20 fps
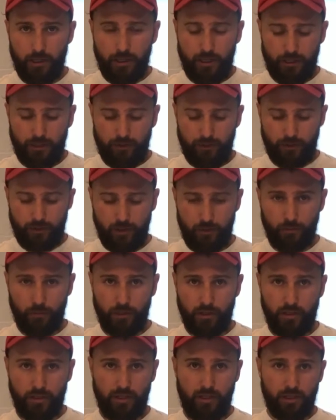and then we're
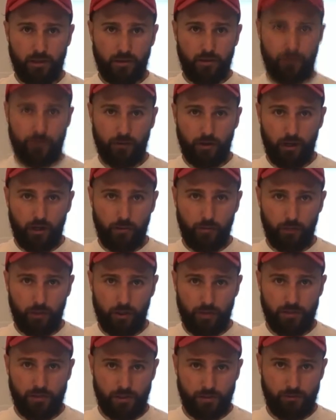gonna get the frying
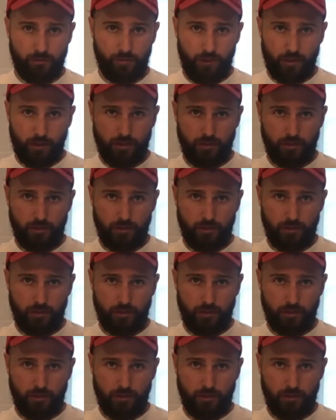process ready.